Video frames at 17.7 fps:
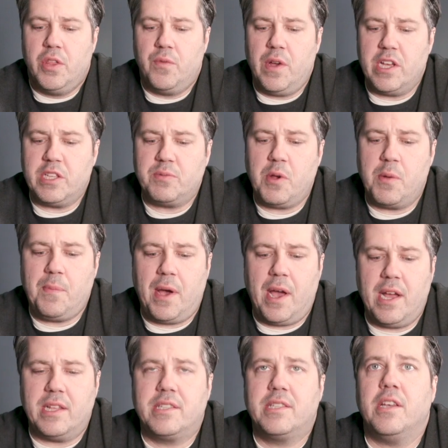The Raspberry
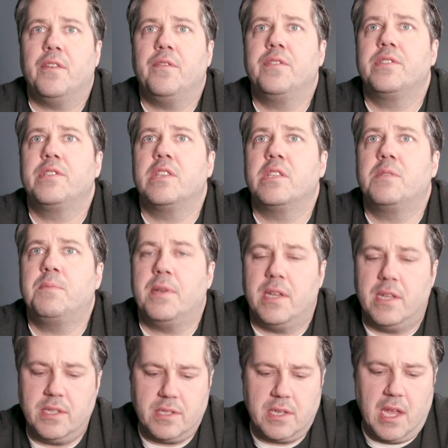Pi itself is this
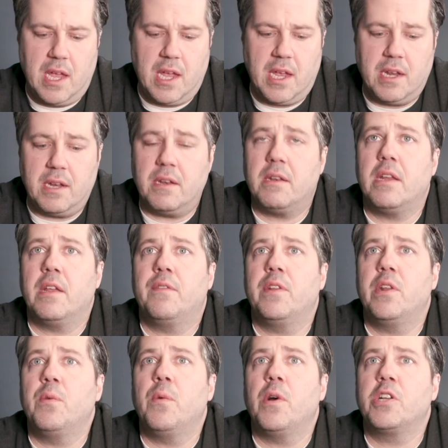piece, and if
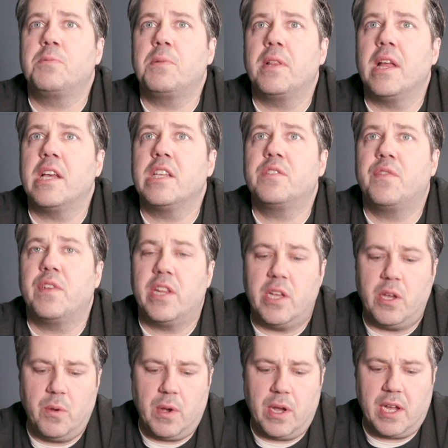you didn't watch my last
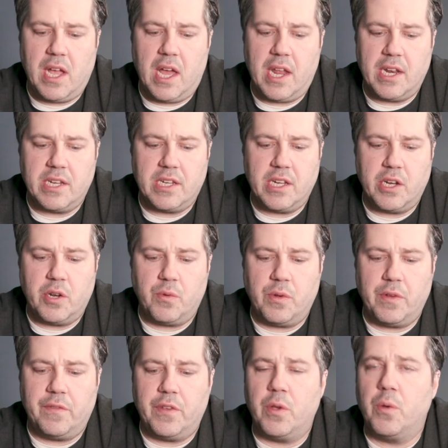video, I kinda did a
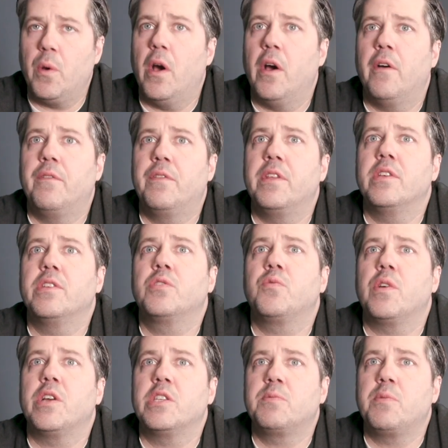review of
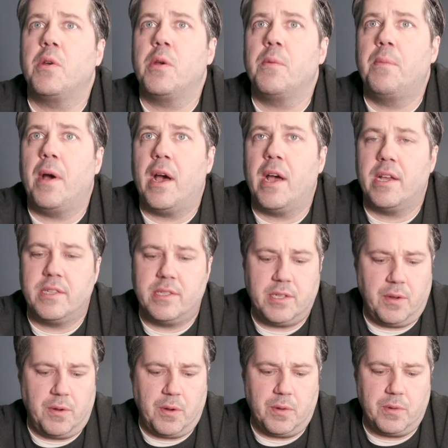this Raspberry Pi
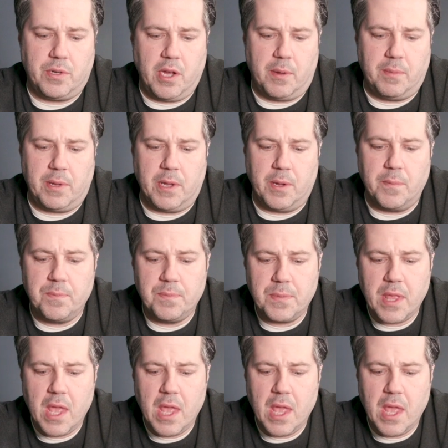Zero W.